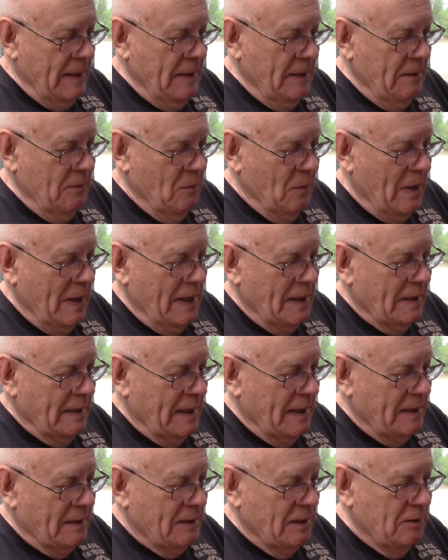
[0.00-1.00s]
And why I
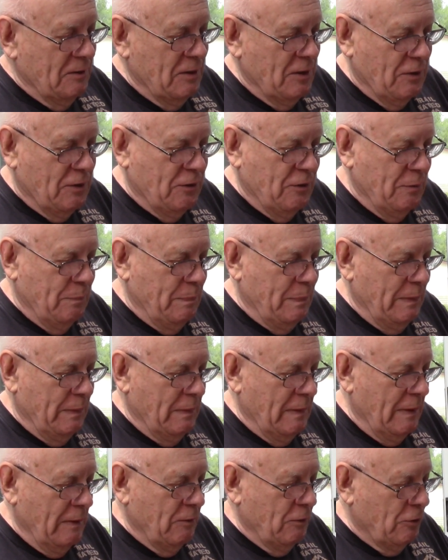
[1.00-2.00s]
like this
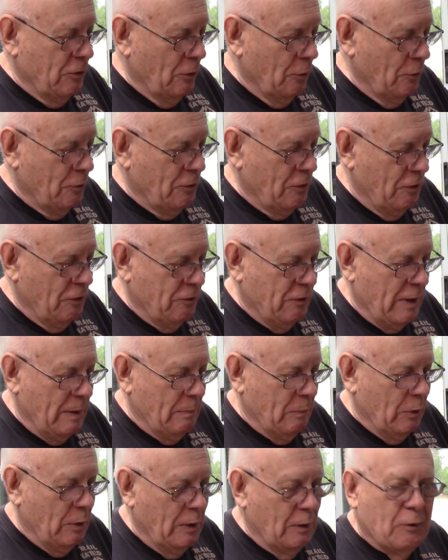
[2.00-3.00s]
and chose this
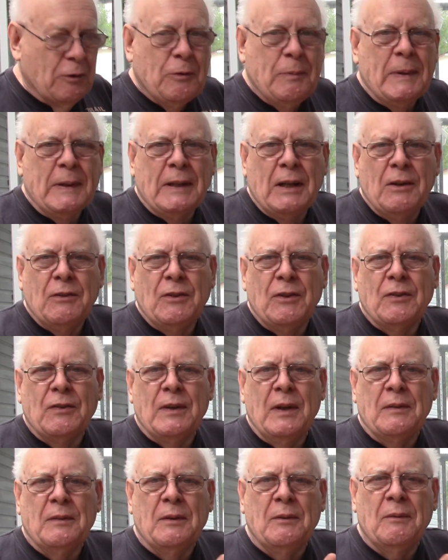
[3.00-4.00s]
jet boil is because it's
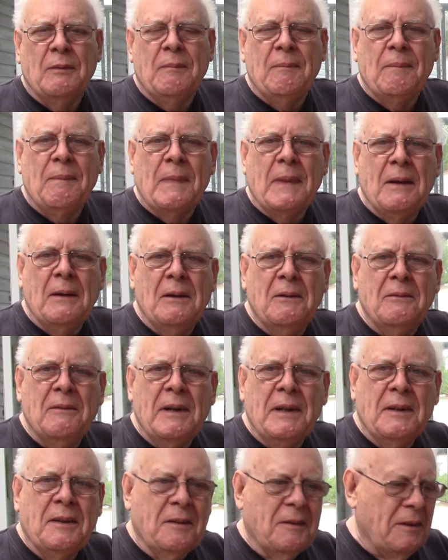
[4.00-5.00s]
got a
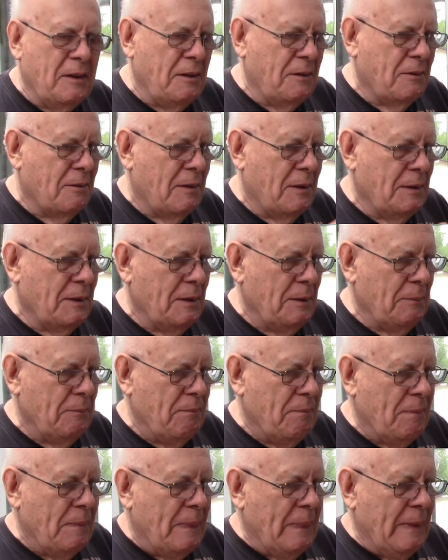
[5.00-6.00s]
regulator on it
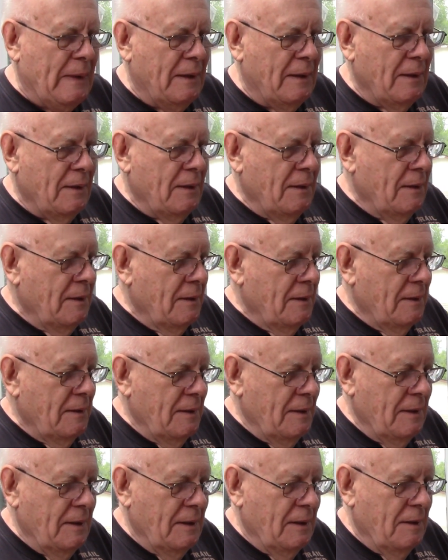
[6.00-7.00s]

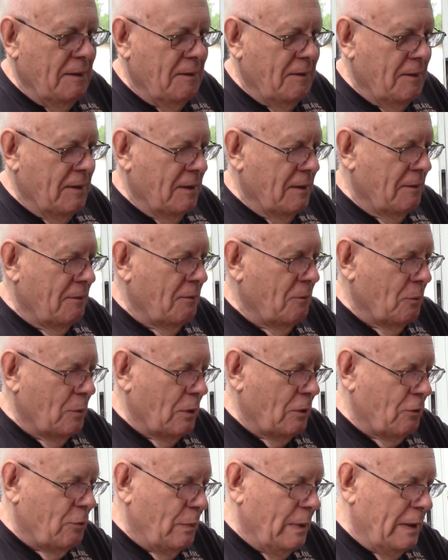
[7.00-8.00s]
and
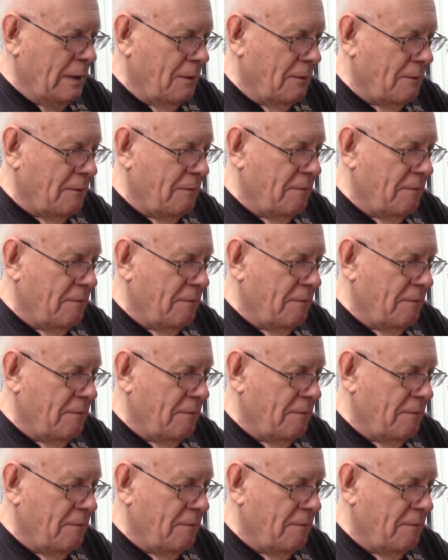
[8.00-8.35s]
works well.